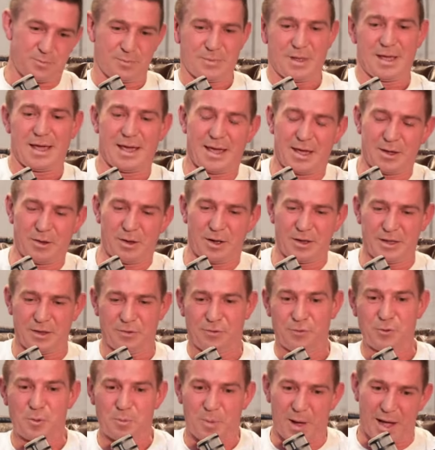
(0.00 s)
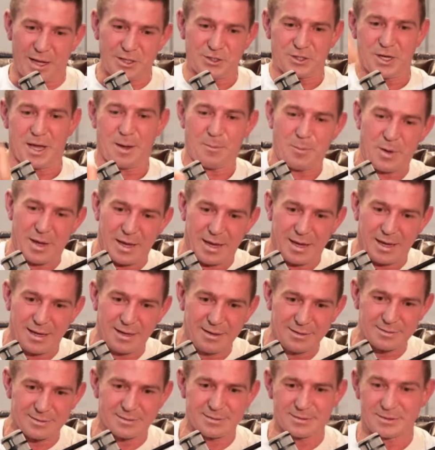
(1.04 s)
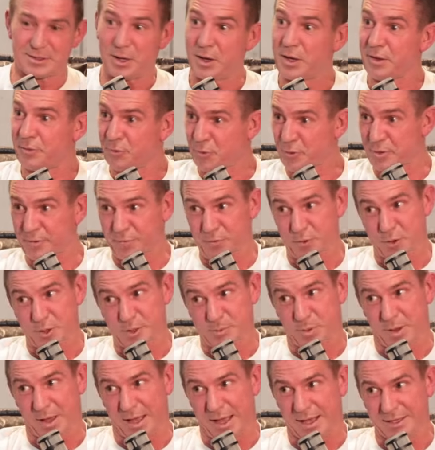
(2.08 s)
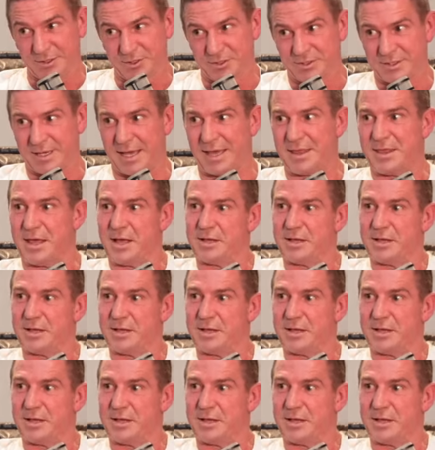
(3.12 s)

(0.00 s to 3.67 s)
he threw a punch at me. So he threw the first punch, and